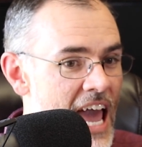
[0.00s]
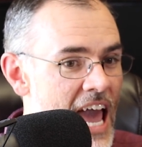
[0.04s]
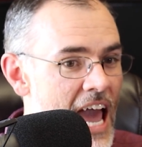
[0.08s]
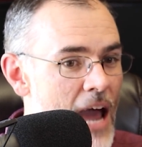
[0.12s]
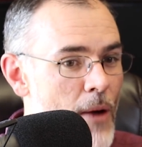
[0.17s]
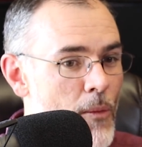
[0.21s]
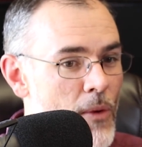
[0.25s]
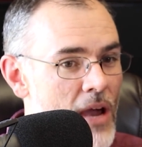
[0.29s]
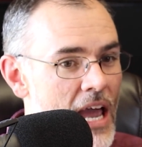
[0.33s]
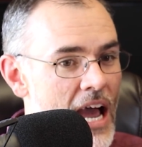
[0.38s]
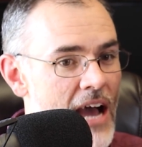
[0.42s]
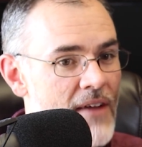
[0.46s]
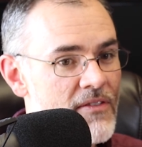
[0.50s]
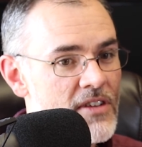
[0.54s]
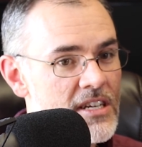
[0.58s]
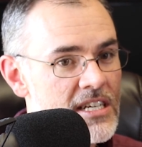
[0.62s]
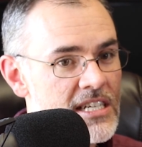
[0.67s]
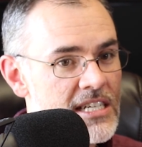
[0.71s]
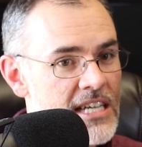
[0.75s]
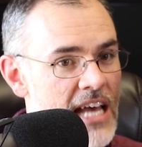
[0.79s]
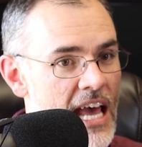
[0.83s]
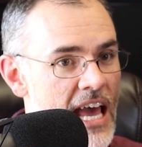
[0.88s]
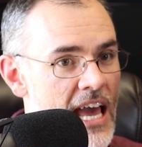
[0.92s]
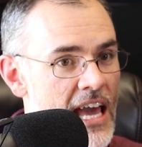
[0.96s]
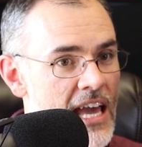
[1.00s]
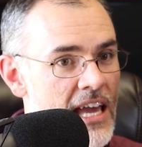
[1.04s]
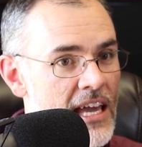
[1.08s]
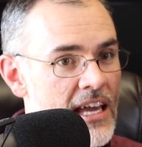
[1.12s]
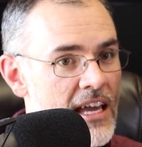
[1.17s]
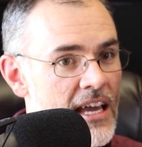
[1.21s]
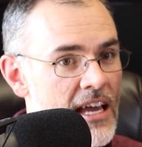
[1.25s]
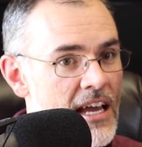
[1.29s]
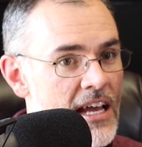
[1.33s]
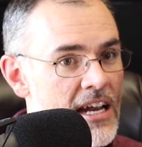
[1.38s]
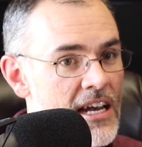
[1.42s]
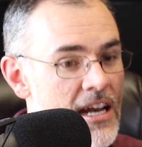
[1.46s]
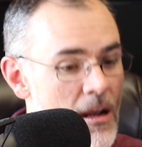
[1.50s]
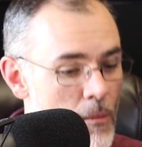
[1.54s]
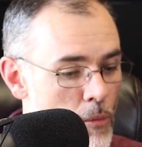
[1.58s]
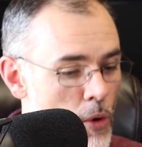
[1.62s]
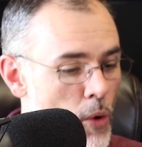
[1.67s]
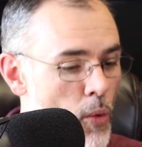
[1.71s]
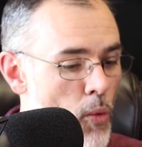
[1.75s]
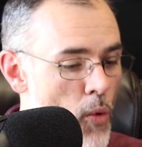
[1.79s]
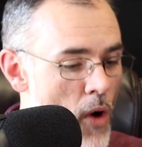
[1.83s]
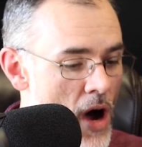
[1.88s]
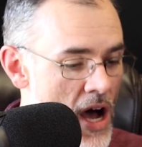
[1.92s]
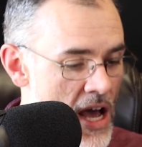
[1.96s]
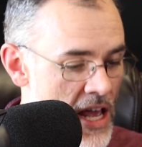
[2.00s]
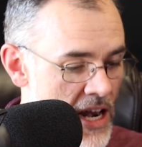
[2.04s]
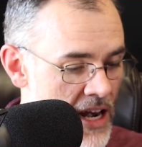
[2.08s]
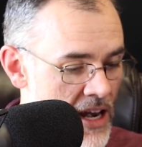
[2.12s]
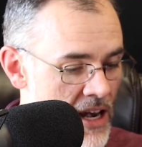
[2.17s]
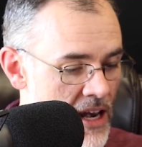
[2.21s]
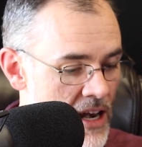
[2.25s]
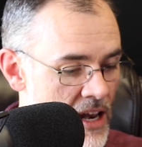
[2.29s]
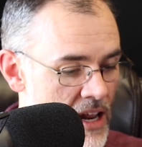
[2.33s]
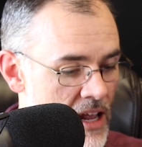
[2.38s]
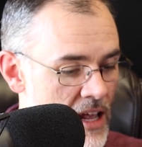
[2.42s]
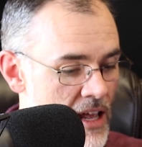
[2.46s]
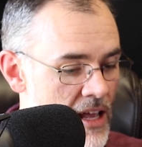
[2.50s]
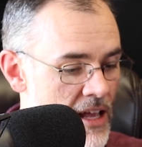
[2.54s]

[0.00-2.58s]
And we have to say, number one,